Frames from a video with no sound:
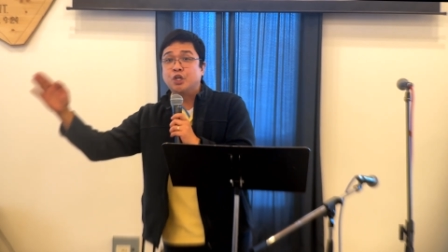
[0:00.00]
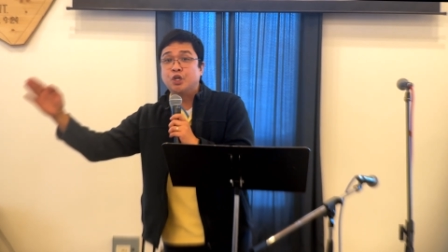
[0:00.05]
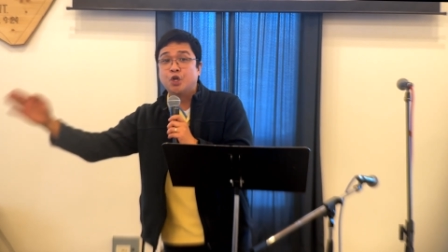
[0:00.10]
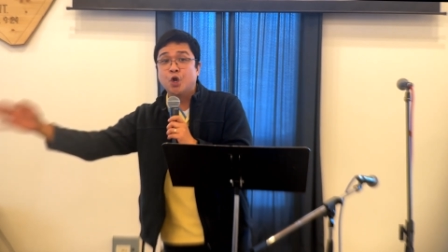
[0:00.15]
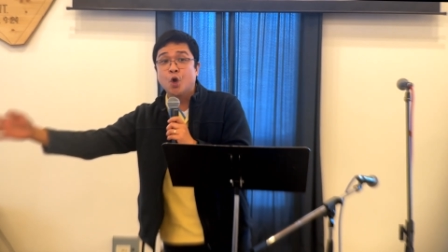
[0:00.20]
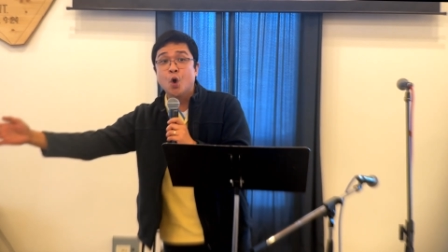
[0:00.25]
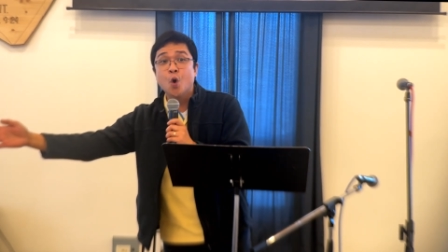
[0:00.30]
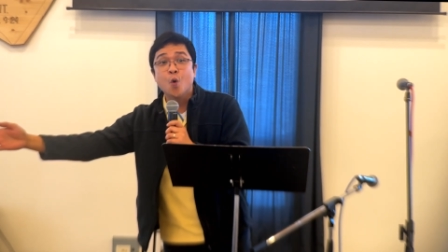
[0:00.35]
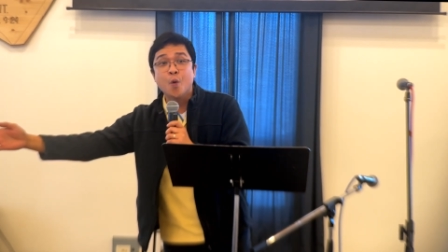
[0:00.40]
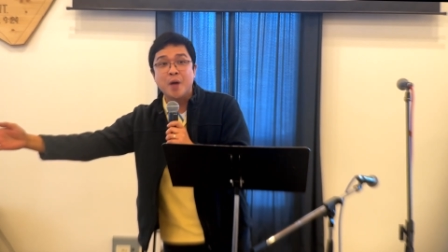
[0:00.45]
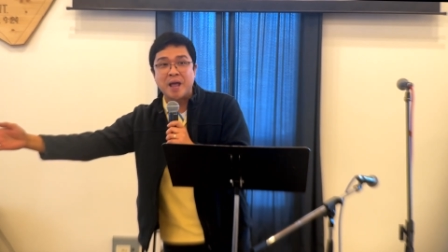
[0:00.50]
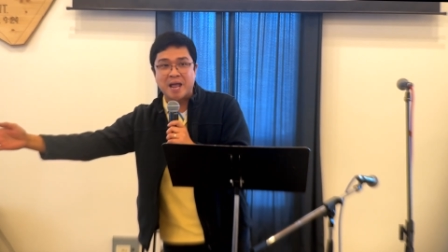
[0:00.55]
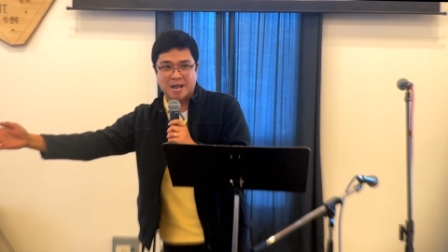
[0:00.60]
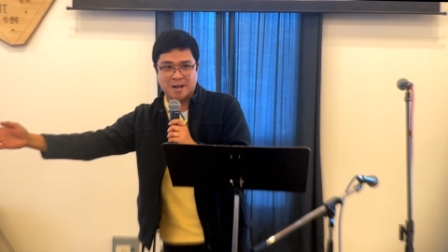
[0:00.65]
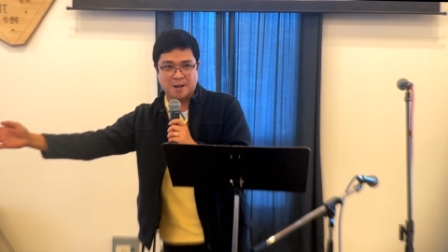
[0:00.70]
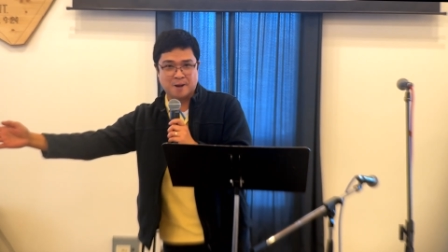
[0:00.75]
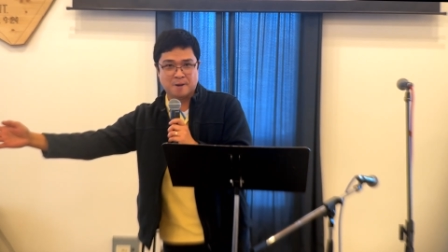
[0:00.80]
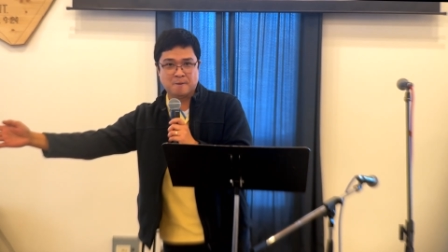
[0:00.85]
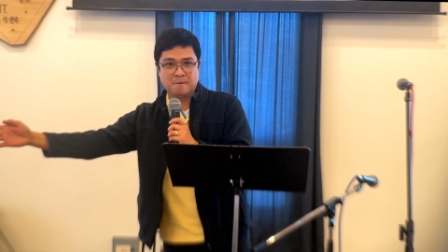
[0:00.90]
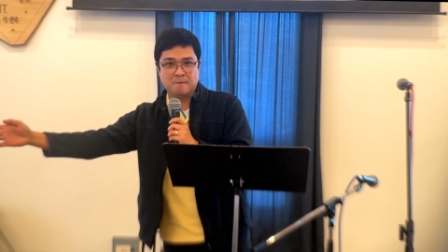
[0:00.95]

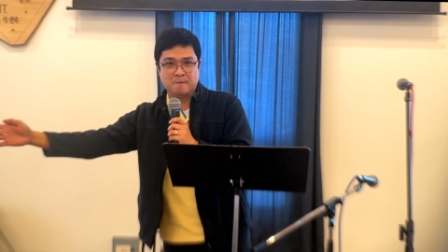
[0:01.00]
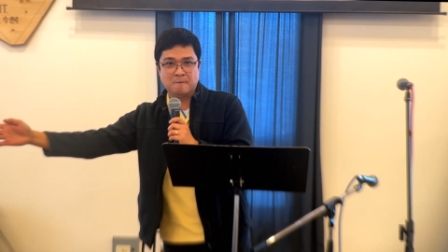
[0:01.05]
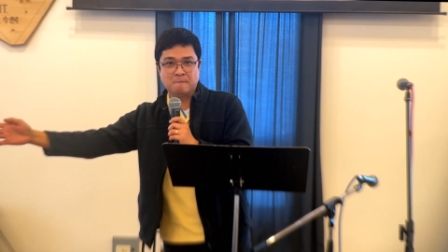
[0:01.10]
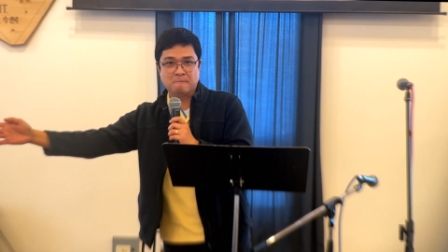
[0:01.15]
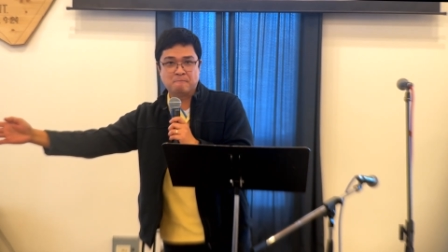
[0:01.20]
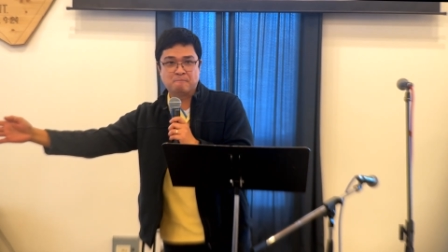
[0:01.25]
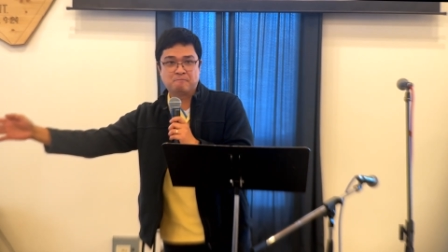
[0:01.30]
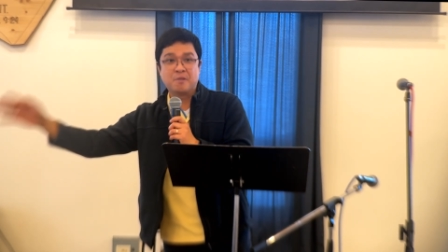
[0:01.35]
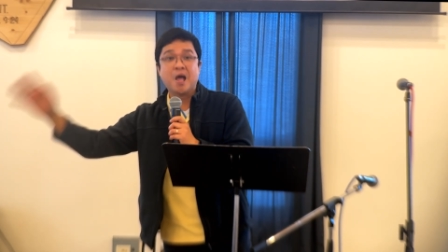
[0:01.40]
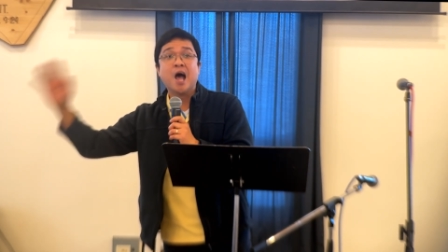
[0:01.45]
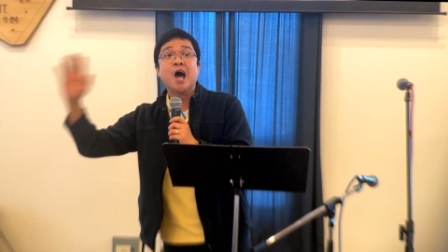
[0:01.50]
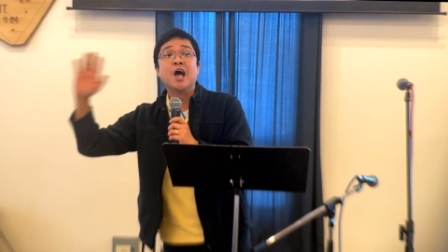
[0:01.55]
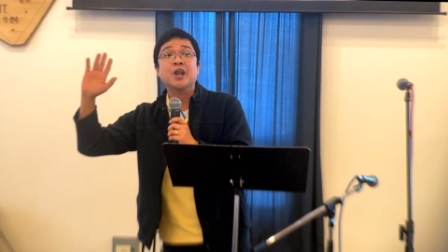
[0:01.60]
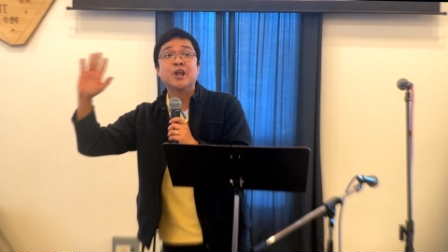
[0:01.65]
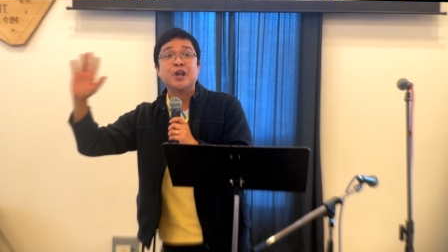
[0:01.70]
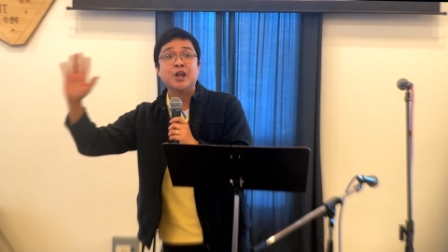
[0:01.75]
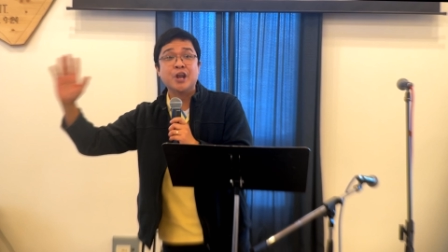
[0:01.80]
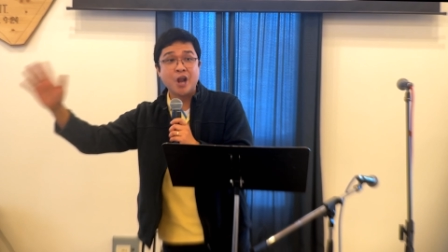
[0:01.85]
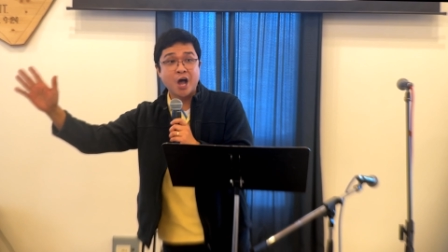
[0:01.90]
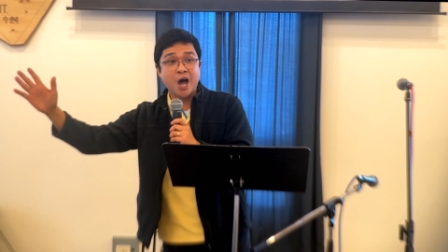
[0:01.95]
doing,
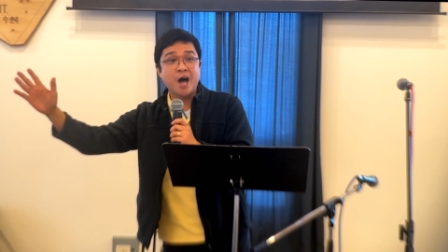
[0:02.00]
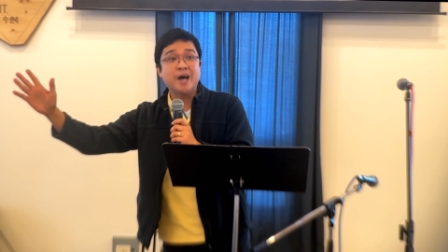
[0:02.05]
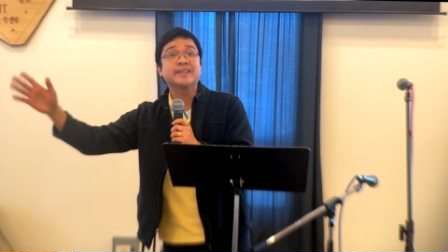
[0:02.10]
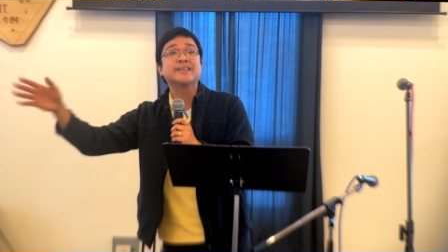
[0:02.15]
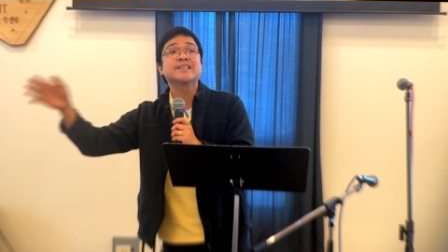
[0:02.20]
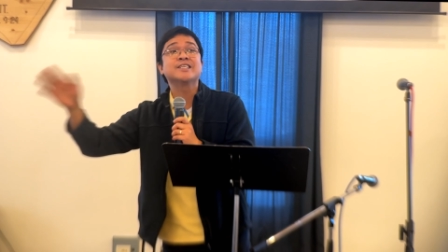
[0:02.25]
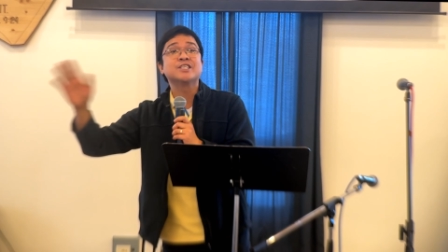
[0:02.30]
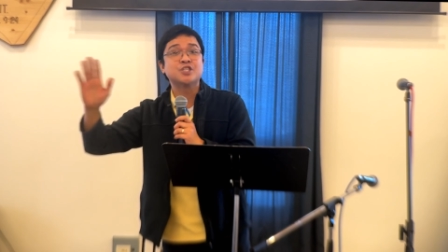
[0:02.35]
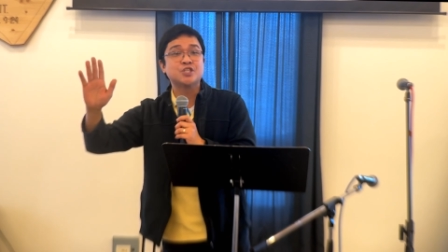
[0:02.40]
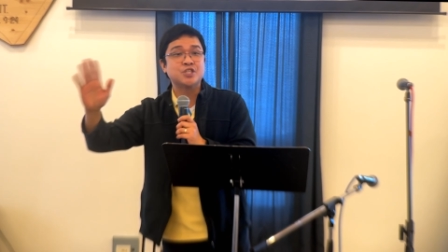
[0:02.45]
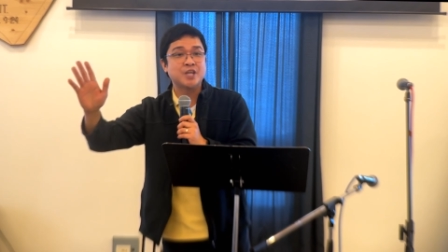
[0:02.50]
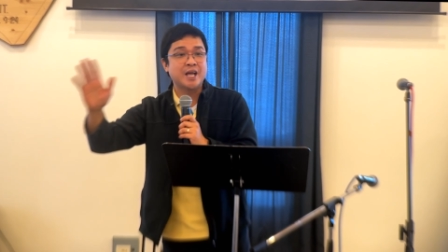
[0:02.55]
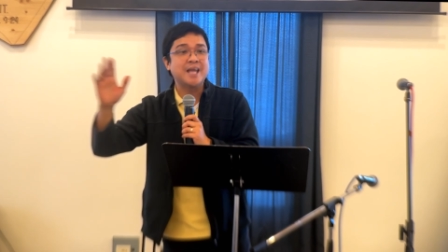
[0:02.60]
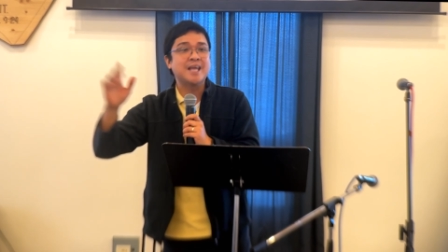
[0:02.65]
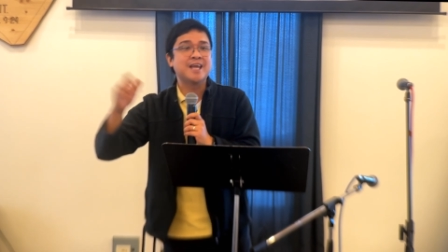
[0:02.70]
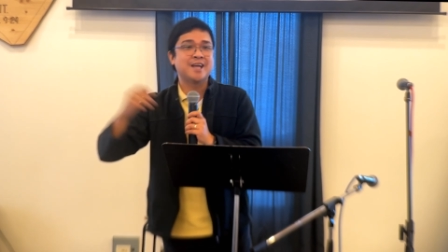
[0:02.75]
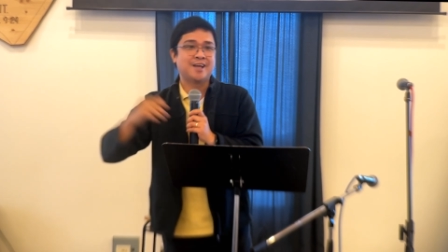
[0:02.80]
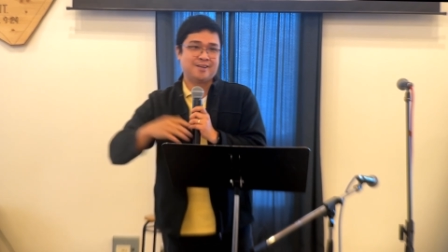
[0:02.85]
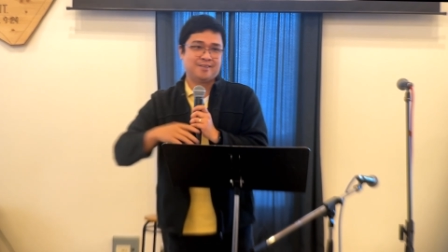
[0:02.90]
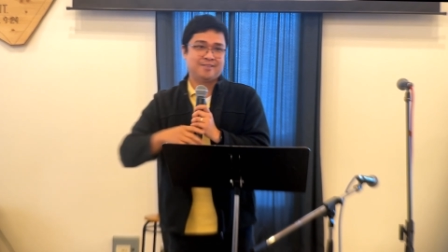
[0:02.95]
not
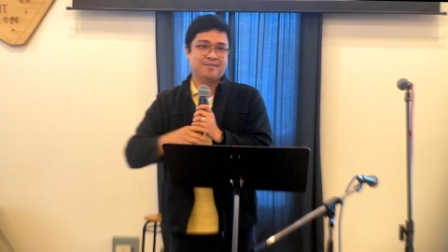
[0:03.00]
saying.